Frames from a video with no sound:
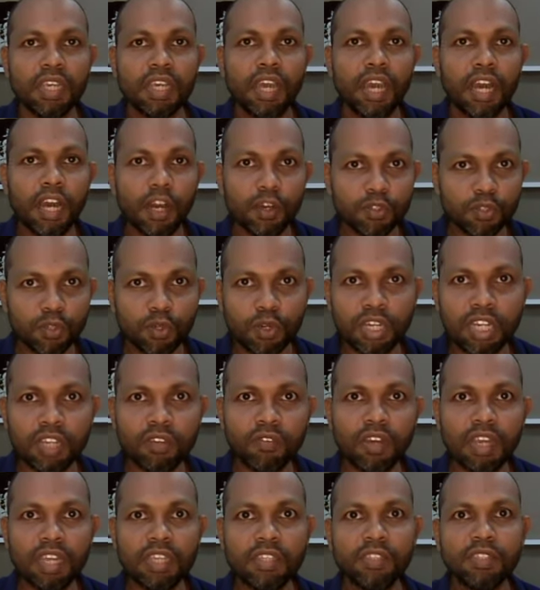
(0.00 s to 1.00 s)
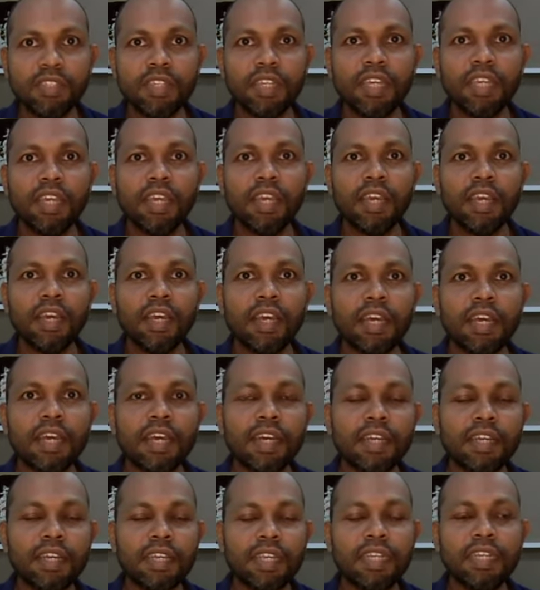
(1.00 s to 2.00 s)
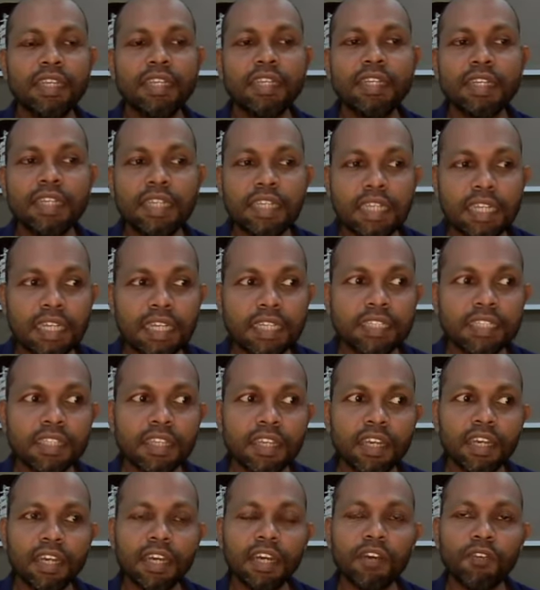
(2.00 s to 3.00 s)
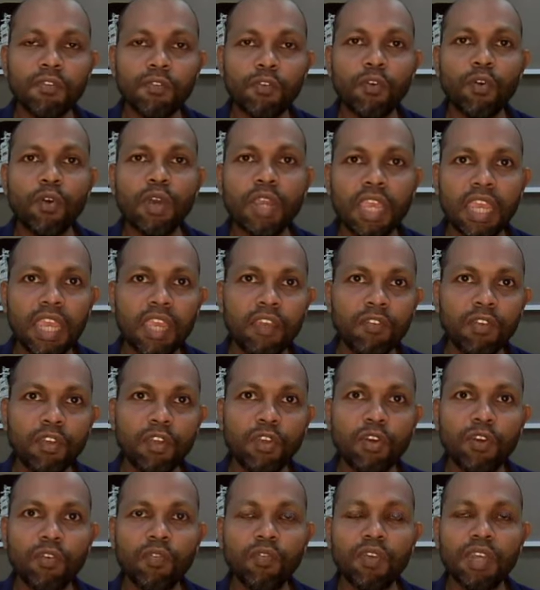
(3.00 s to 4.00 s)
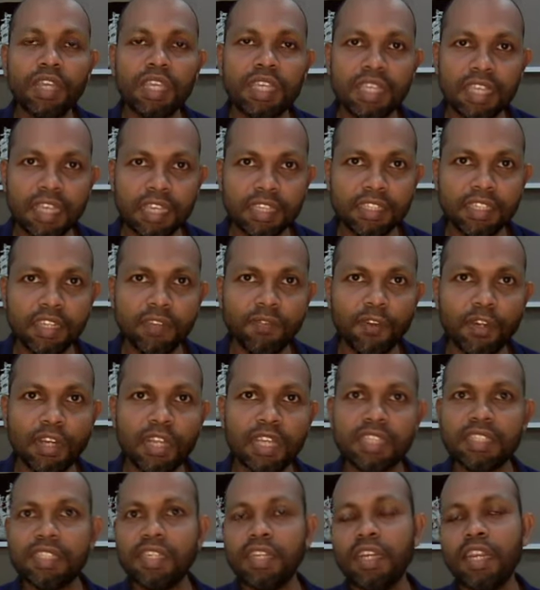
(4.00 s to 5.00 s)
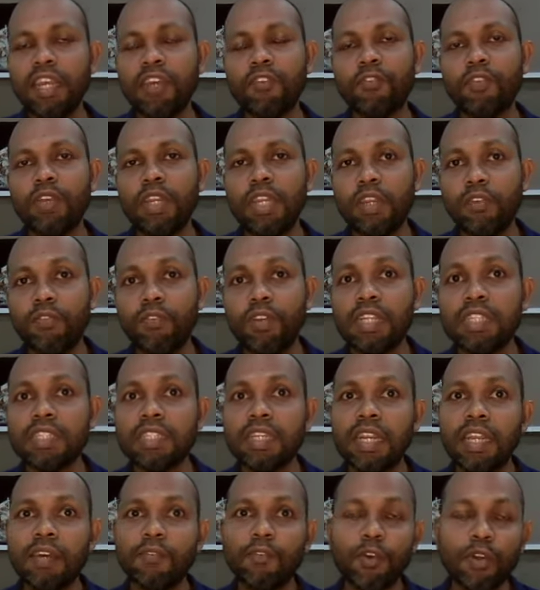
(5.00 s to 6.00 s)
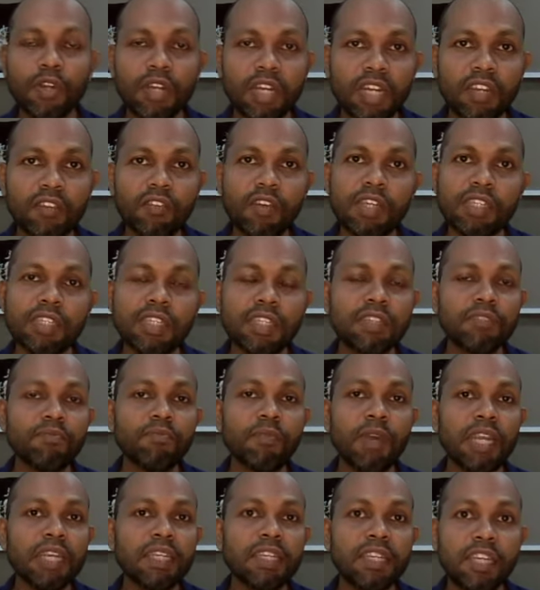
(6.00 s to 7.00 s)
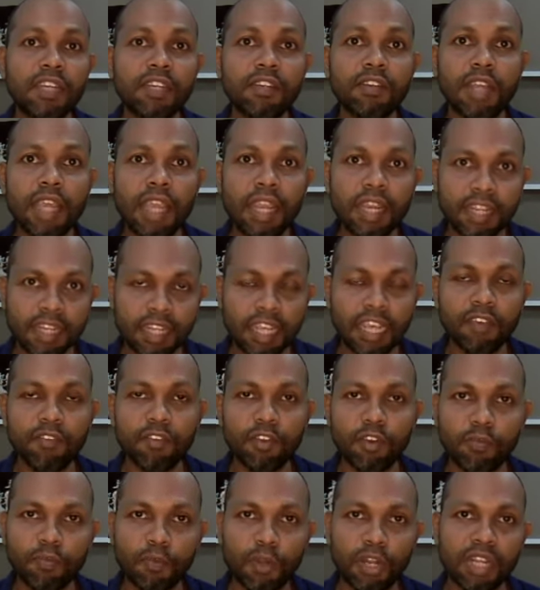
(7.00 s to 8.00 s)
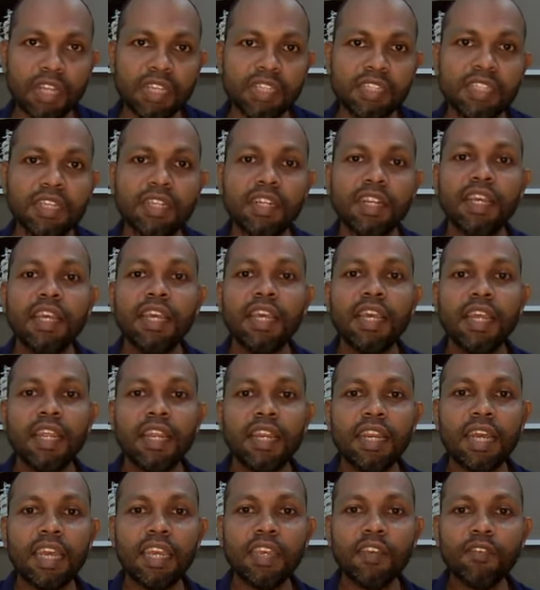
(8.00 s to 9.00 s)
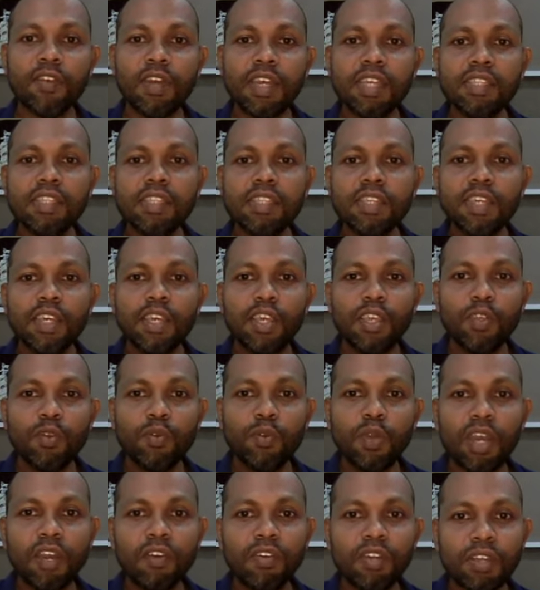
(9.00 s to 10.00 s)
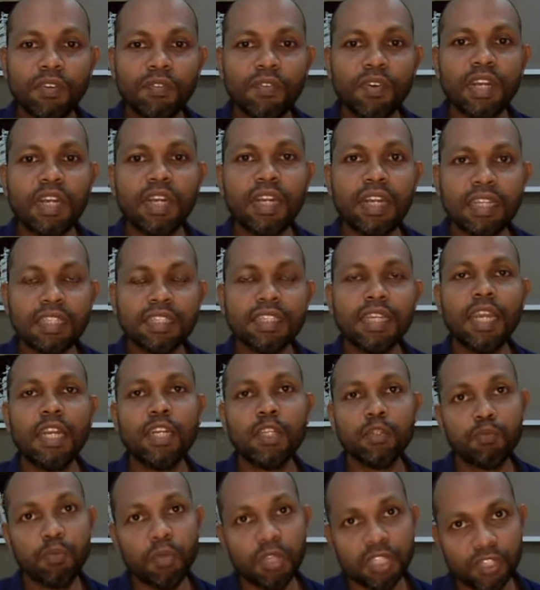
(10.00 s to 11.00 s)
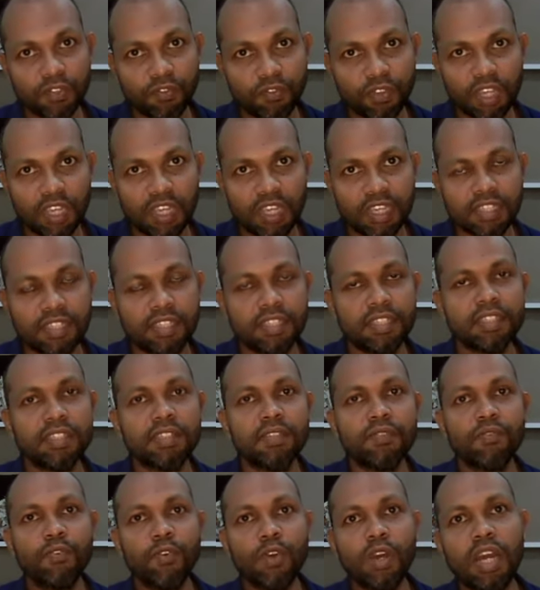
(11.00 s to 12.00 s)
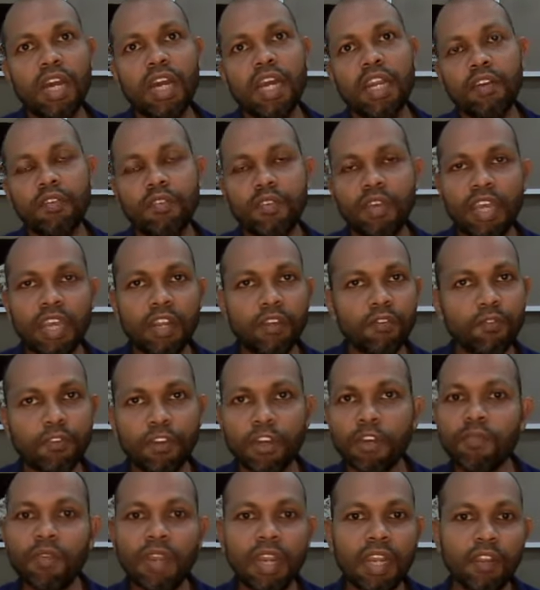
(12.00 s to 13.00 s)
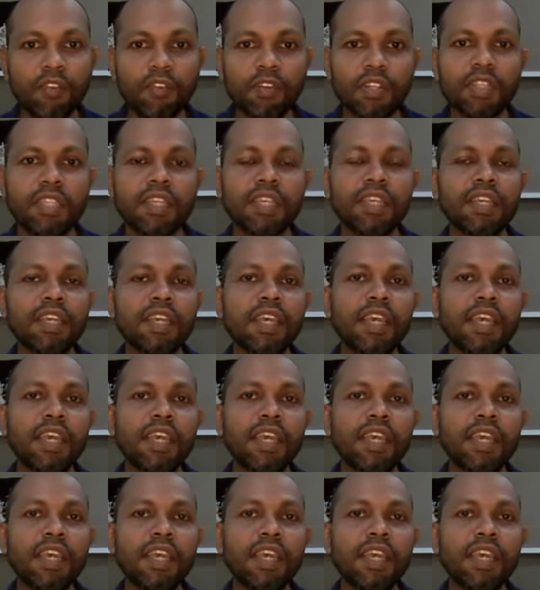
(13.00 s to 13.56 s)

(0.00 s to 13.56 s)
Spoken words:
household device, it needs a 4 kV of ESD protection. If it is a laboratory device, it might need 8 kV of protection. Likewise, you have different design specifications for hardware and firmware and everything.